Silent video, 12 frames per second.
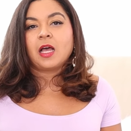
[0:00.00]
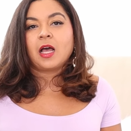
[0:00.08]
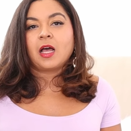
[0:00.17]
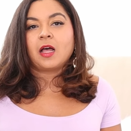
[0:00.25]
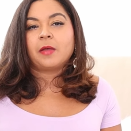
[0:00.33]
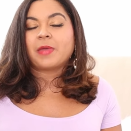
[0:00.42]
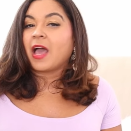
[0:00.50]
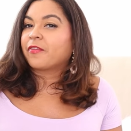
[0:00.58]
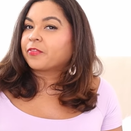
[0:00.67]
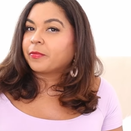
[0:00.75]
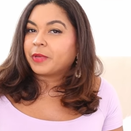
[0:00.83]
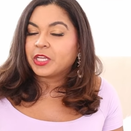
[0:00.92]

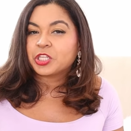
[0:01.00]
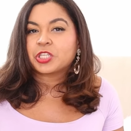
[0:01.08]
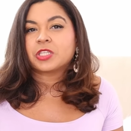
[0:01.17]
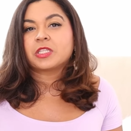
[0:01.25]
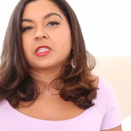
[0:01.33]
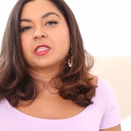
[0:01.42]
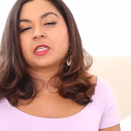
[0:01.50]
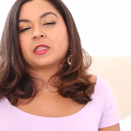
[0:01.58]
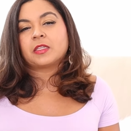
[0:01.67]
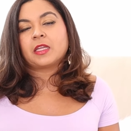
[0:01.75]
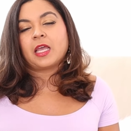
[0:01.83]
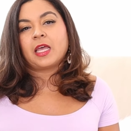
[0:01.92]
affirmations
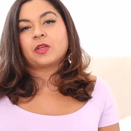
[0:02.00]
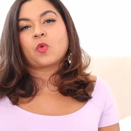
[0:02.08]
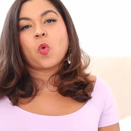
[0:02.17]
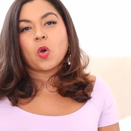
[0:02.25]
and